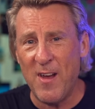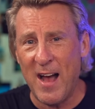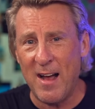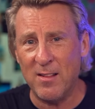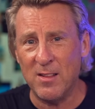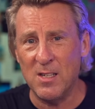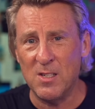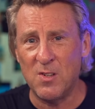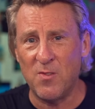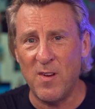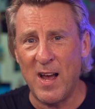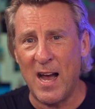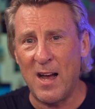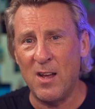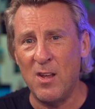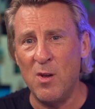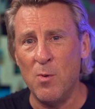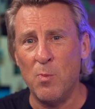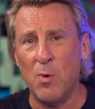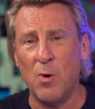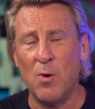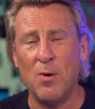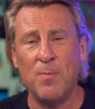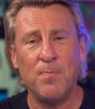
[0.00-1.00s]
If you found this
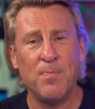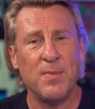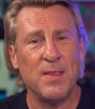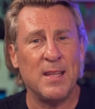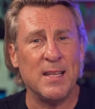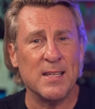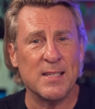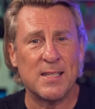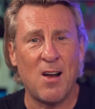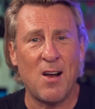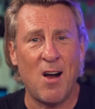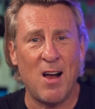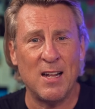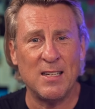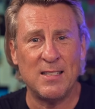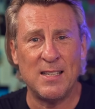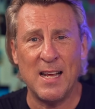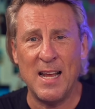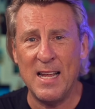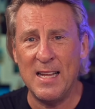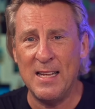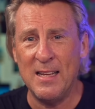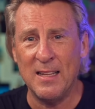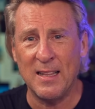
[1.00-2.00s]
valuable, this
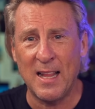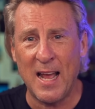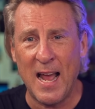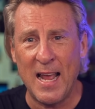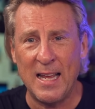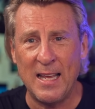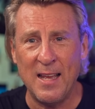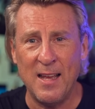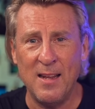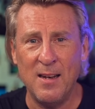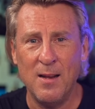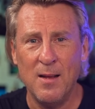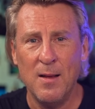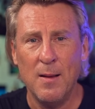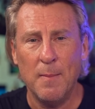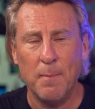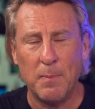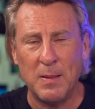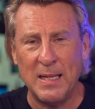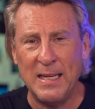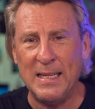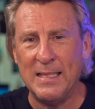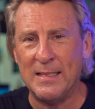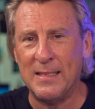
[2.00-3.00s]
content, you like it,
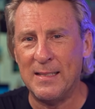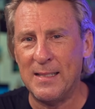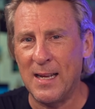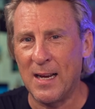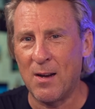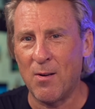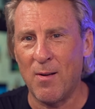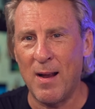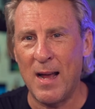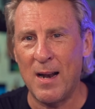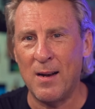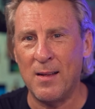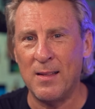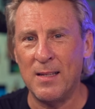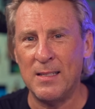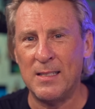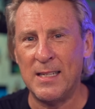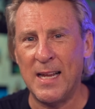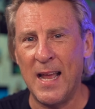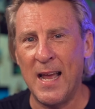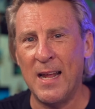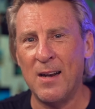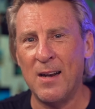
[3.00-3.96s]
please stick around on the